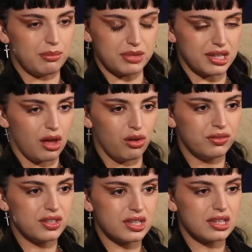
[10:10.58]

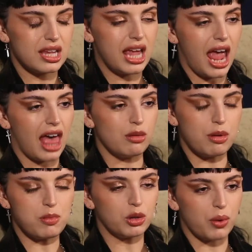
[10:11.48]
themselves and the
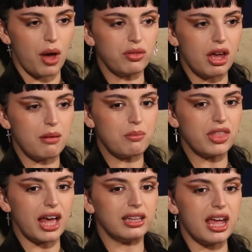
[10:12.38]
people around them
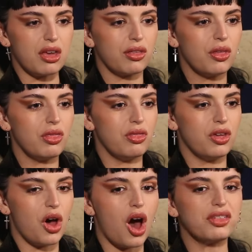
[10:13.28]
that like
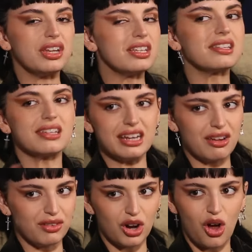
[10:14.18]
the authenticity
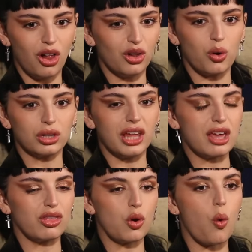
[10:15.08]
of it all or
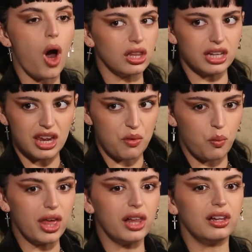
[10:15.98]
like the quality
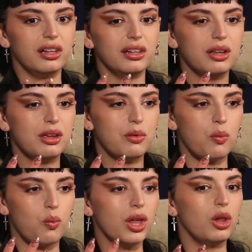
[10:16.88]
will
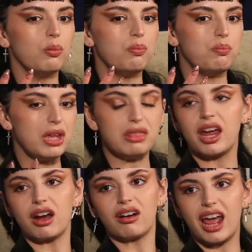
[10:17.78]
will be
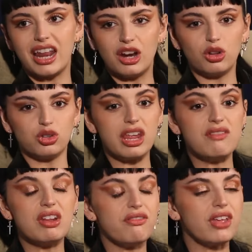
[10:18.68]
there and it'll
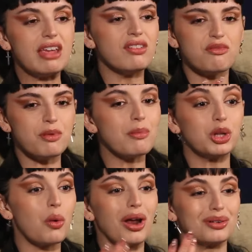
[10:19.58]
even if even if people
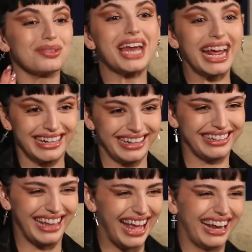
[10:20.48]
don't understand it
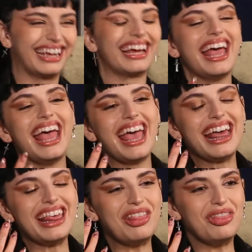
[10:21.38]
like
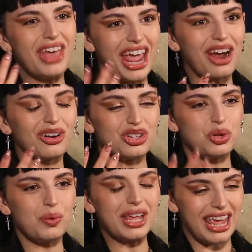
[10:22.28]
they are
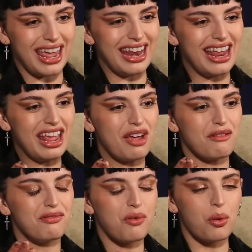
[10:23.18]
doing it
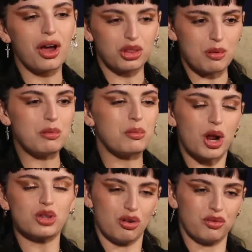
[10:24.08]
for other people but
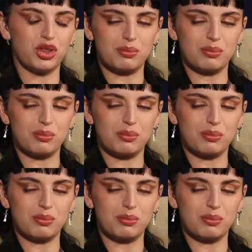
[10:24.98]
also for